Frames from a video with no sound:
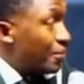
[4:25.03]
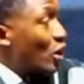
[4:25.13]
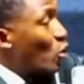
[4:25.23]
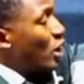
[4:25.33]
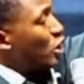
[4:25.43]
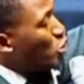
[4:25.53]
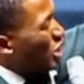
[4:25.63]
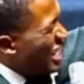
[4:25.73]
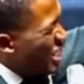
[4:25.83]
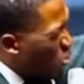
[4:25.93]
him, when
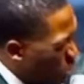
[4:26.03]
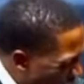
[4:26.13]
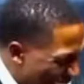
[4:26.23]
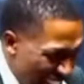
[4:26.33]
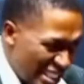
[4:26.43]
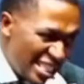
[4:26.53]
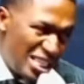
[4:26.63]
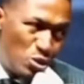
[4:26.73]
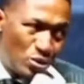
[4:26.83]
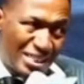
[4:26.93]
he wins,
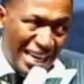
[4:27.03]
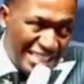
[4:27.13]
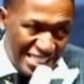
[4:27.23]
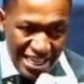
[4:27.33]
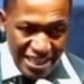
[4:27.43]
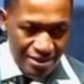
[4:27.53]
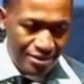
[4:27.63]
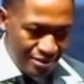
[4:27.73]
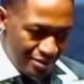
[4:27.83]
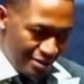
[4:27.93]
you will start saying.
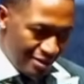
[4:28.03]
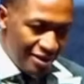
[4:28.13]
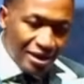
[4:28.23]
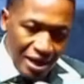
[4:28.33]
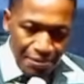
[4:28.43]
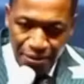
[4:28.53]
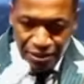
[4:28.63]
And